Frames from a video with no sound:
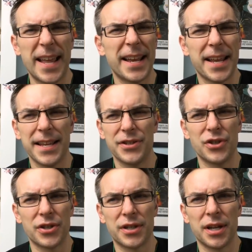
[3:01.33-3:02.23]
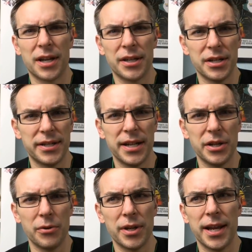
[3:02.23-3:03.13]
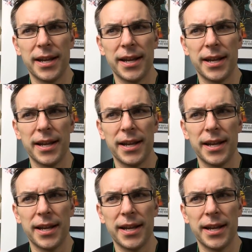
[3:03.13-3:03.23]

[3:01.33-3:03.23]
and that has just continued.